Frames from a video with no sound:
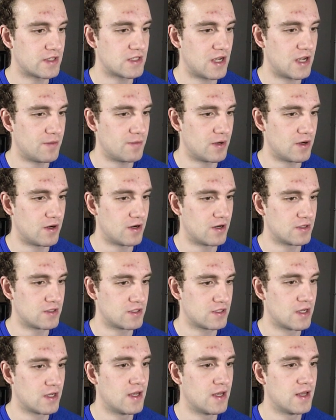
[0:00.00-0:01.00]
Type
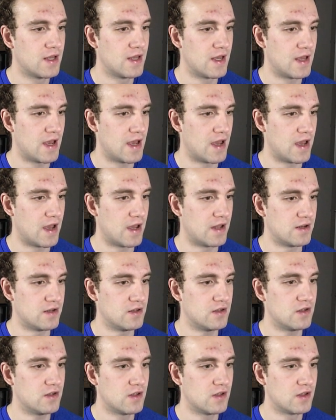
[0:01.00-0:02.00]
Rs and
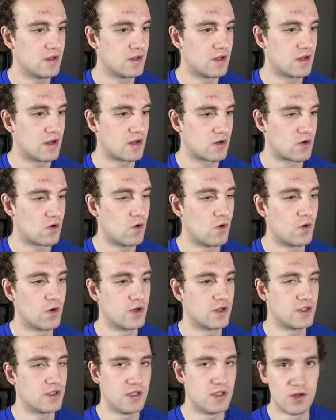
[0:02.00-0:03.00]

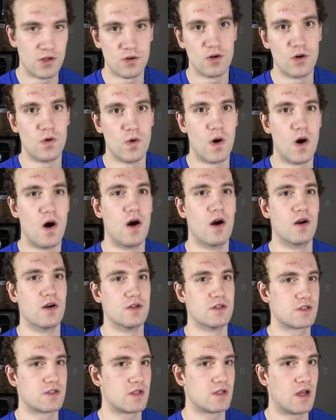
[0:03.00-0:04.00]
Accord Euro
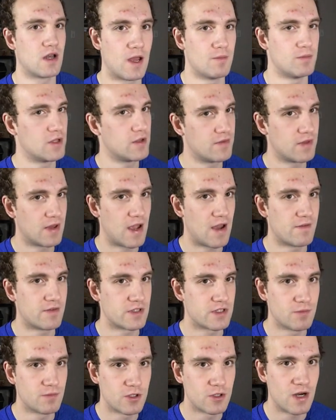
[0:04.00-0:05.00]
Rs. I believe they have a
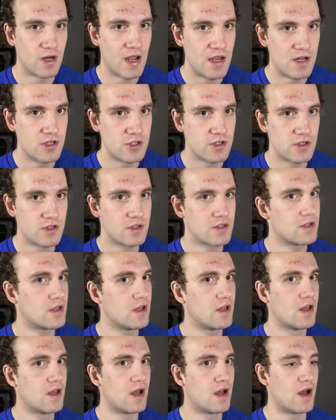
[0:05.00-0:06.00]
similar engine.
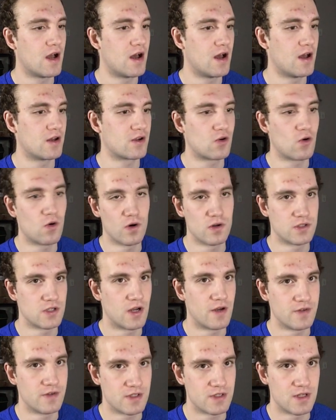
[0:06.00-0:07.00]
Accord's
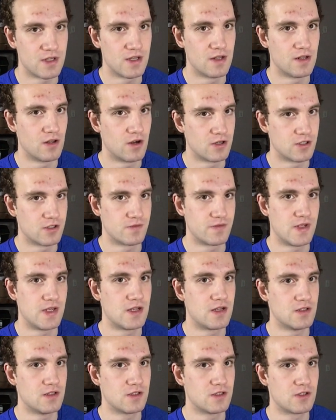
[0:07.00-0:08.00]
obviously a larger
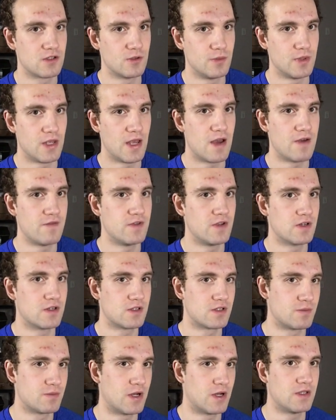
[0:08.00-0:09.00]
vehicle, so it'll be heavier,
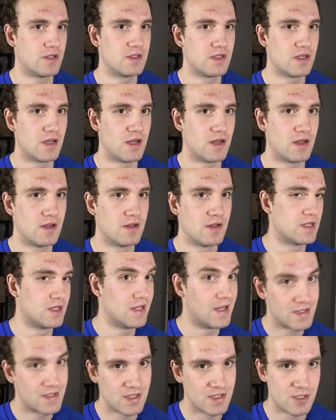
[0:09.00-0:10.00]
but
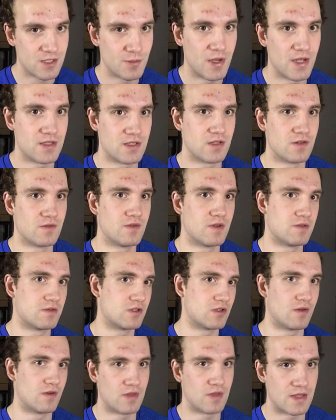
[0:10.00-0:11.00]
less expensive.
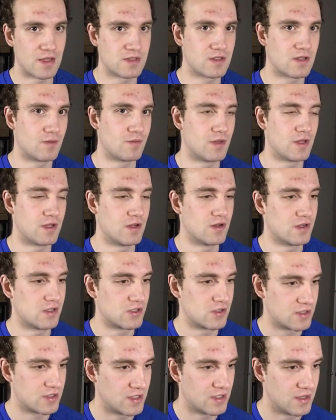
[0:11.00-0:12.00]
If that's something you're
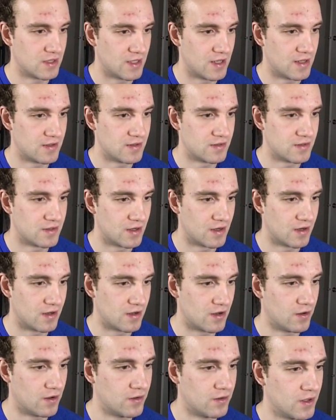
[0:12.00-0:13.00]
interested, then there you
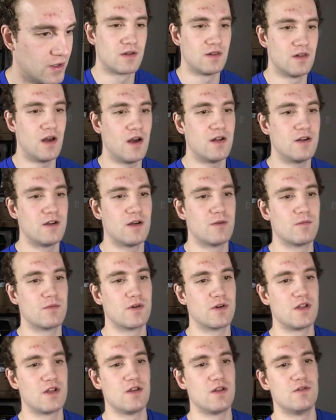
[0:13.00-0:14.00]
go. Lot
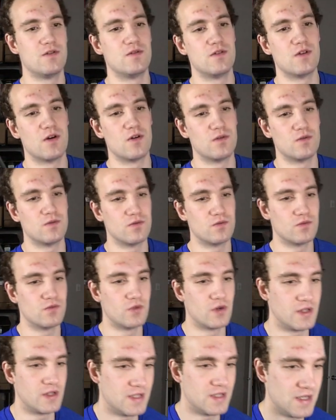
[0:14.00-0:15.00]
number you don't
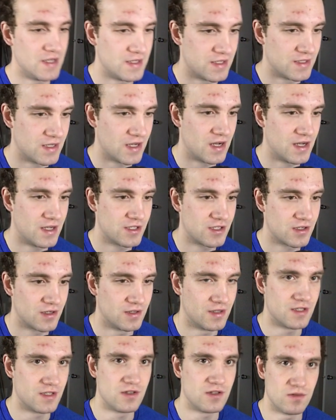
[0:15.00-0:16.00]
really need to touch
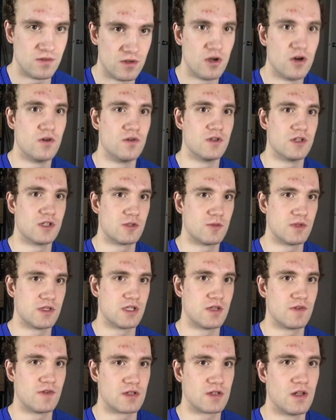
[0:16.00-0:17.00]
unless you know the
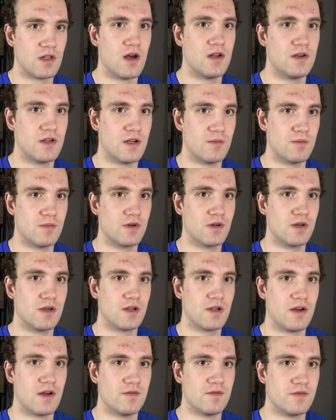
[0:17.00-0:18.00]
specific lot number
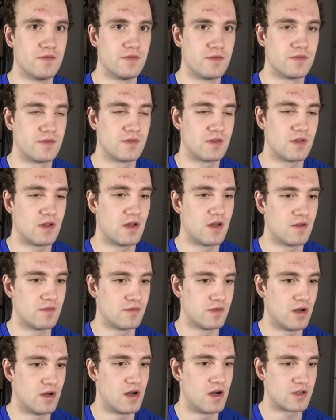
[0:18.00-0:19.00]
of
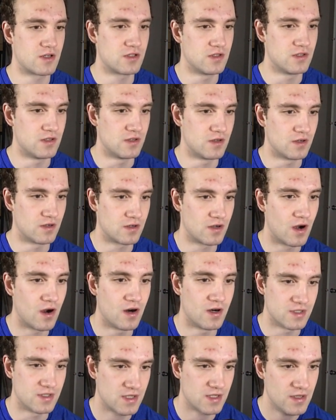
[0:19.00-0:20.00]
the auction your
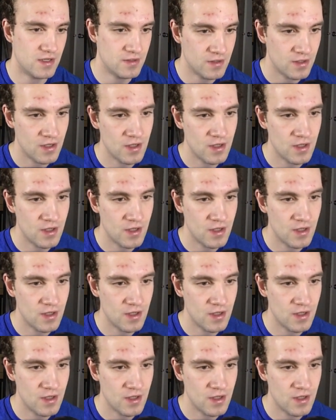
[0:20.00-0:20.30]
car is in.